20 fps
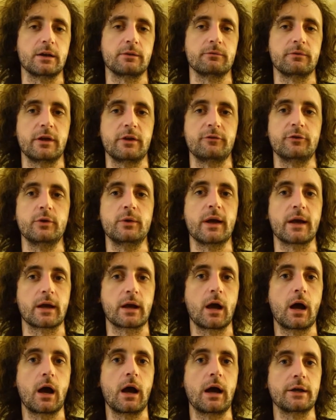If you get
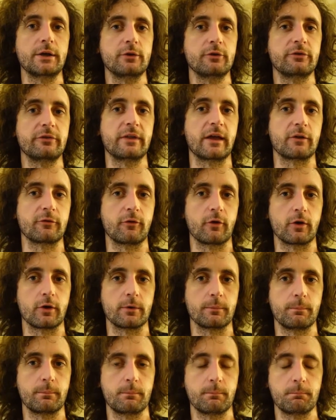caught using that
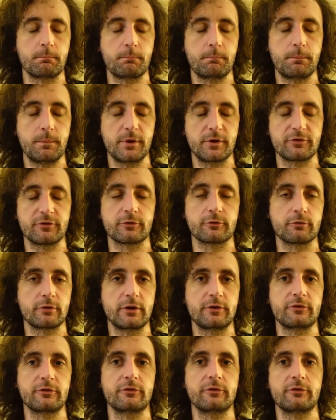for business
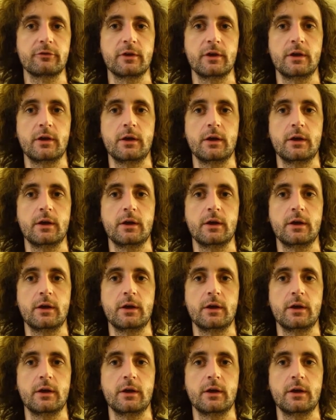reasons,